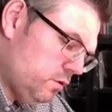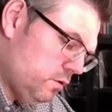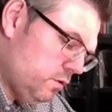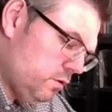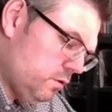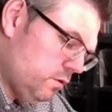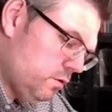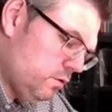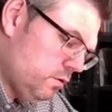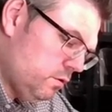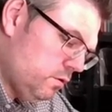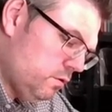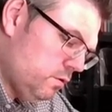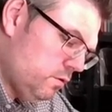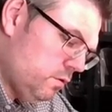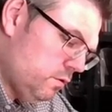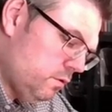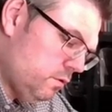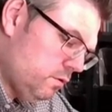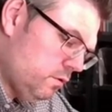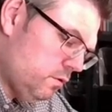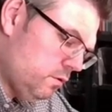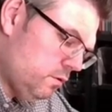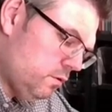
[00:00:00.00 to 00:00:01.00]

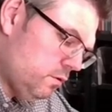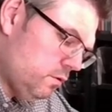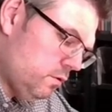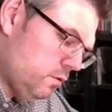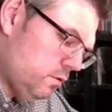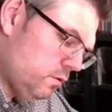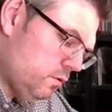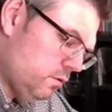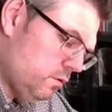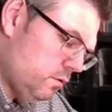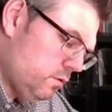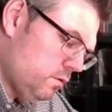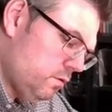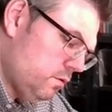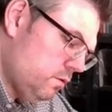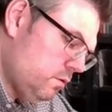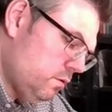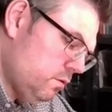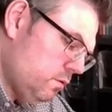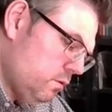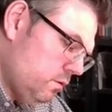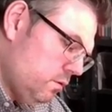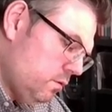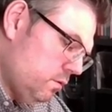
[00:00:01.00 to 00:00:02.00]

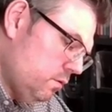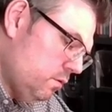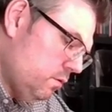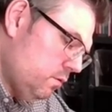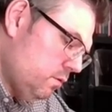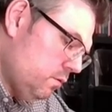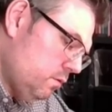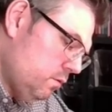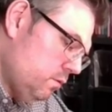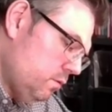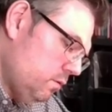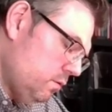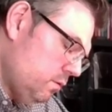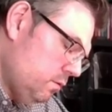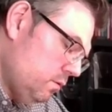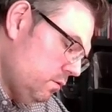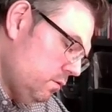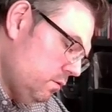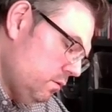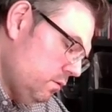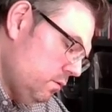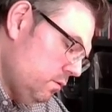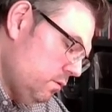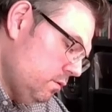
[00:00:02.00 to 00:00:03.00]

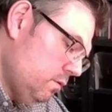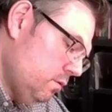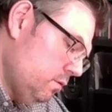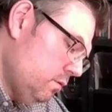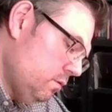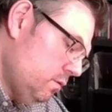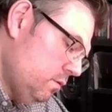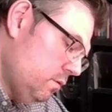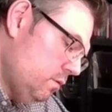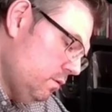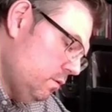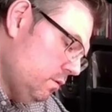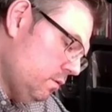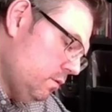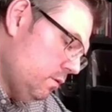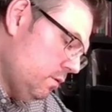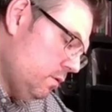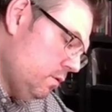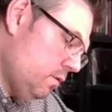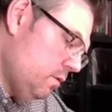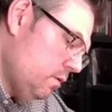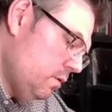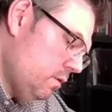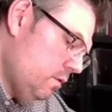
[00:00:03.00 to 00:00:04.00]

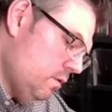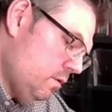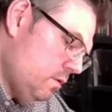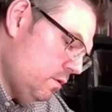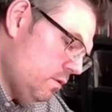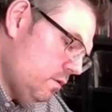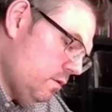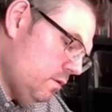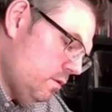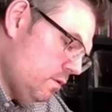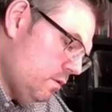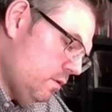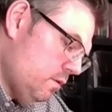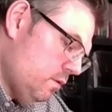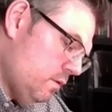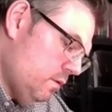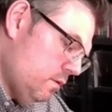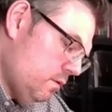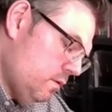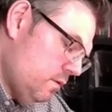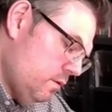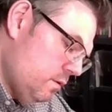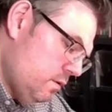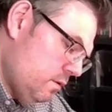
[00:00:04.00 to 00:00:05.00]

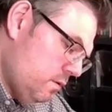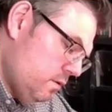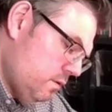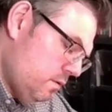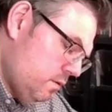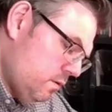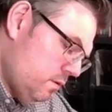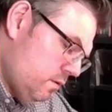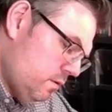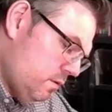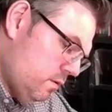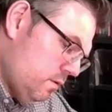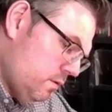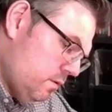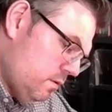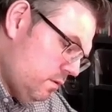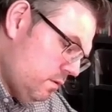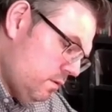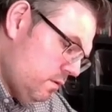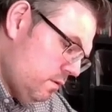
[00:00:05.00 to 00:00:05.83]
Nothing is said.